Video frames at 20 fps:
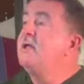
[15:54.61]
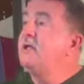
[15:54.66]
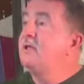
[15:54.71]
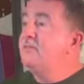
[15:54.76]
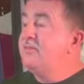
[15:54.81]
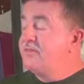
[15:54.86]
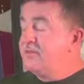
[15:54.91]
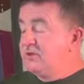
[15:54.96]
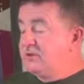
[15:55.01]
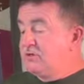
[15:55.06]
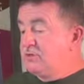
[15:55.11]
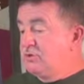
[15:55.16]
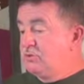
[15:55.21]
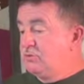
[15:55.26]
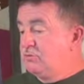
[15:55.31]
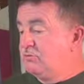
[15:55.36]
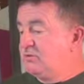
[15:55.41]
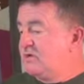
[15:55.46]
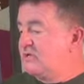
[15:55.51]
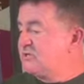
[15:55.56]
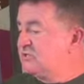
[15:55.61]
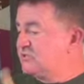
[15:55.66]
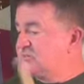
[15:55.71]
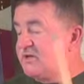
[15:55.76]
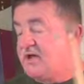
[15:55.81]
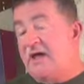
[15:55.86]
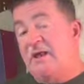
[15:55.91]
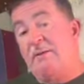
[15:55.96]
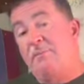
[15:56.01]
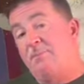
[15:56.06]
and then you can just
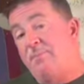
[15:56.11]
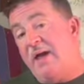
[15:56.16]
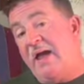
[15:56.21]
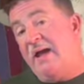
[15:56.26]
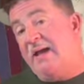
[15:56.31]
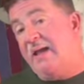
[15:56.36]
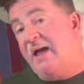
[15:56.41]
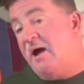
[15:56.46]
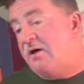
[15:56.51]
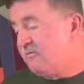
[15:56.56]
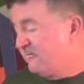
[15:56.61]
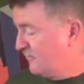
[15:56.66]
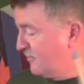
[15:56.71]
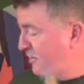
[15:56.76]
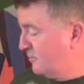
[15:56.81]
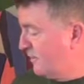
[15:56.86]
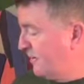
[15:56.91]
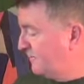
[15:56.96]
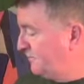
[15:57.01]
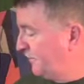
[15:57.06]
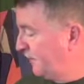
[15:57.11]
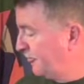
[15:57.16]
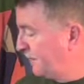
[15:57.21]
kind of back out from it.